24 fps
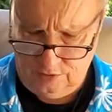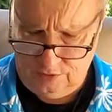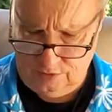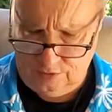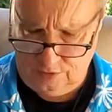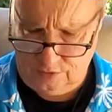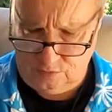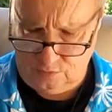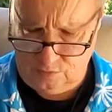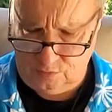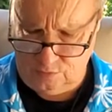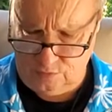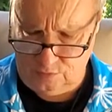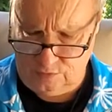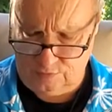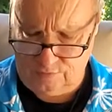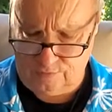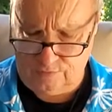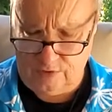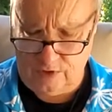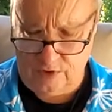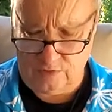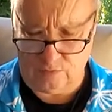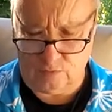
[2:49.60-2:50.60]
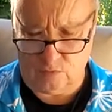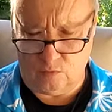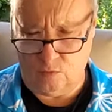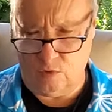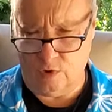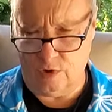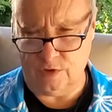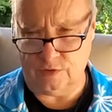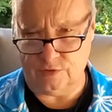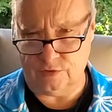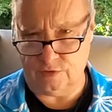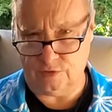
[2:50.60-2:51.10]
Because really, Five of
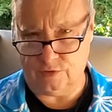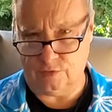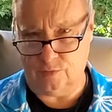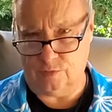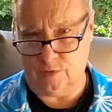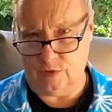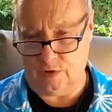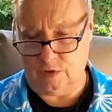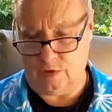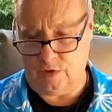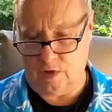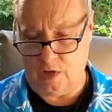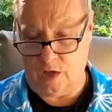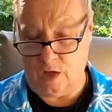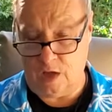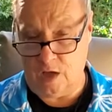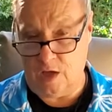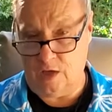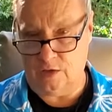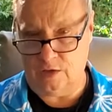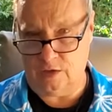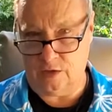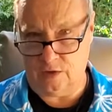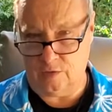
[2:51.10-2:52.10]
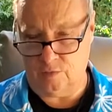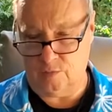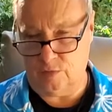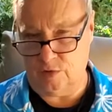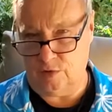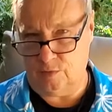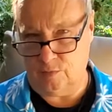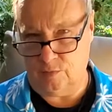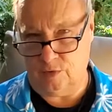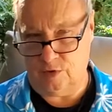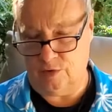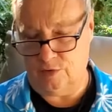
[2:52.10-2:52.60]
Wands to me a lot. I've
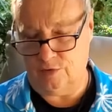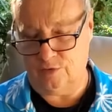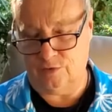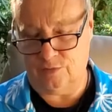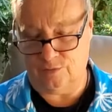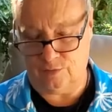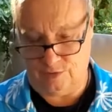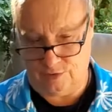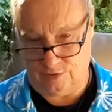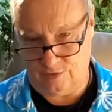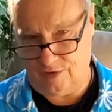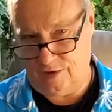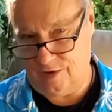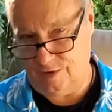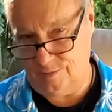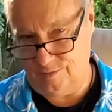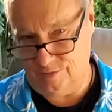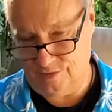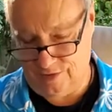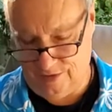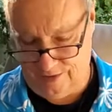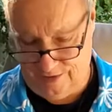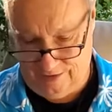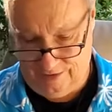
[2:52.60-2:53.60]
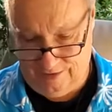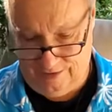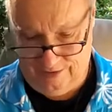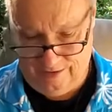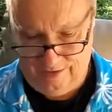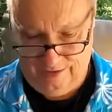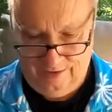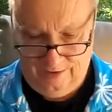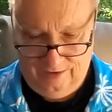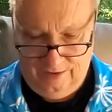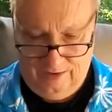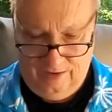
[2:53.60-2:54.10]
been married 3 times.
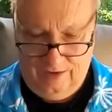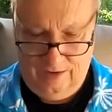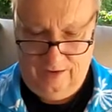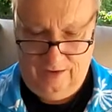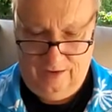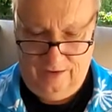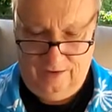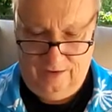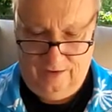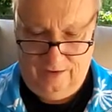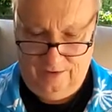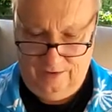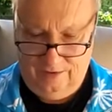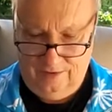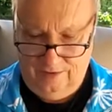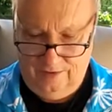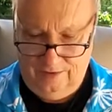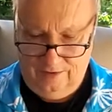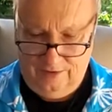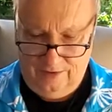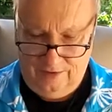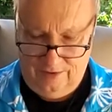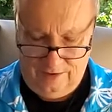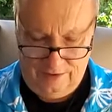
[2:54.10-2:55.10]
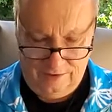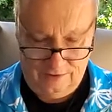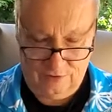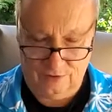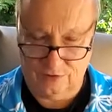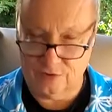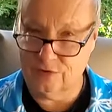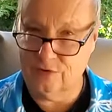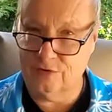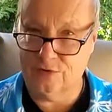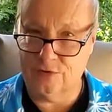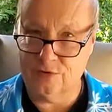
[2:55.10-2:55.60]
I
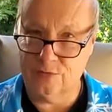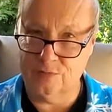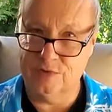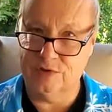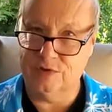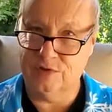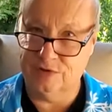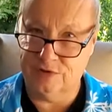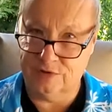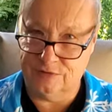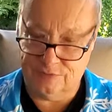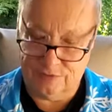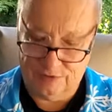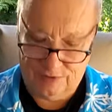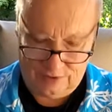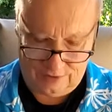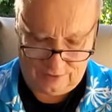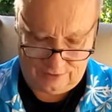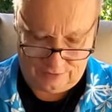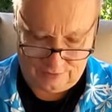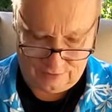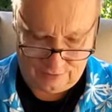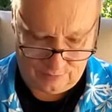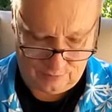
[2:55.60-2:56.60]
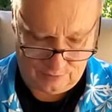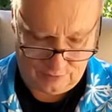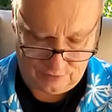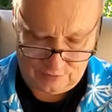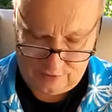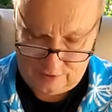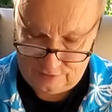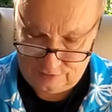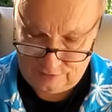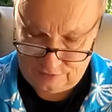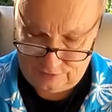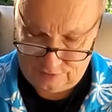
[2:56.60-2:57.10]
learned through mistakes. I'm a
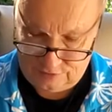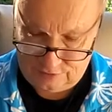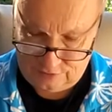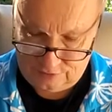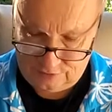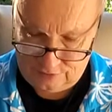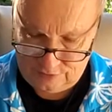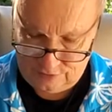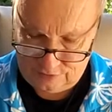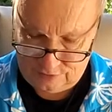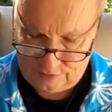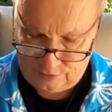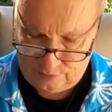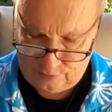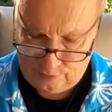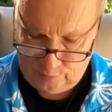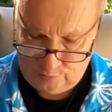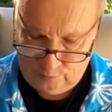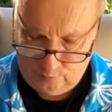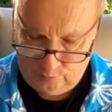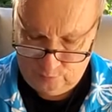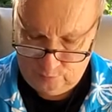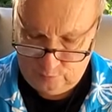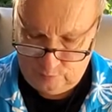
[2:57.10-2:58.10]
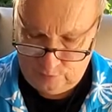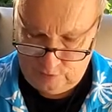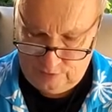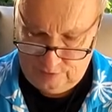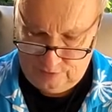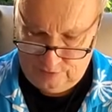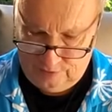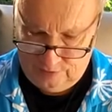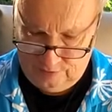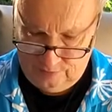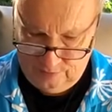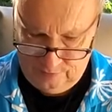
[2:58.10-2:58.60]
Sagittarius,
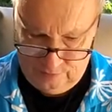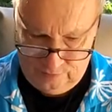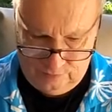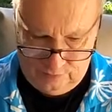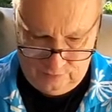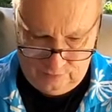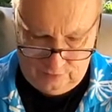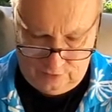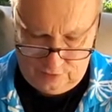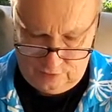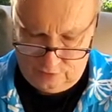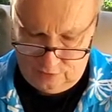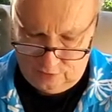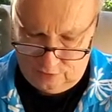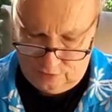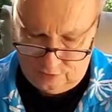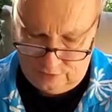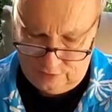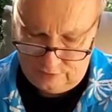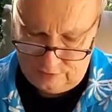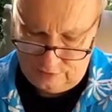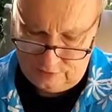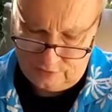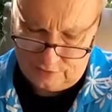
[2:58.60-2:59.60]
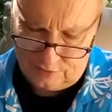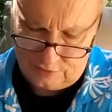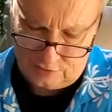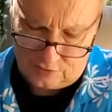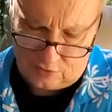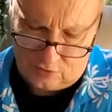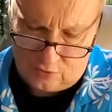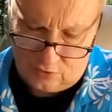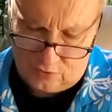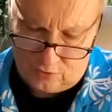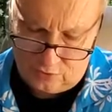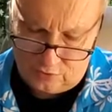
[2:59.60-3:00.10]
so you know, it's just
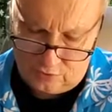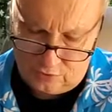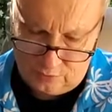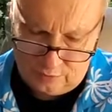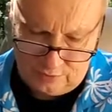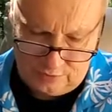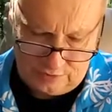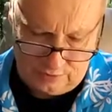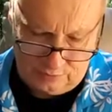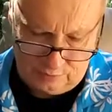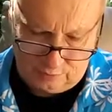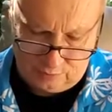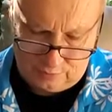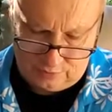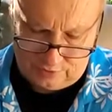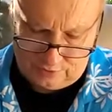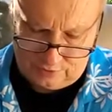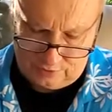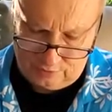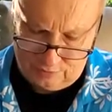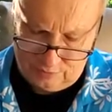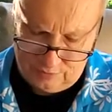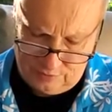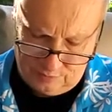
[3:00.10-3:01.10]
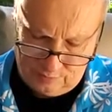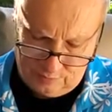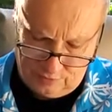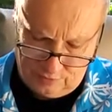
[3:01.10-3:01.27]
arguing and bickering,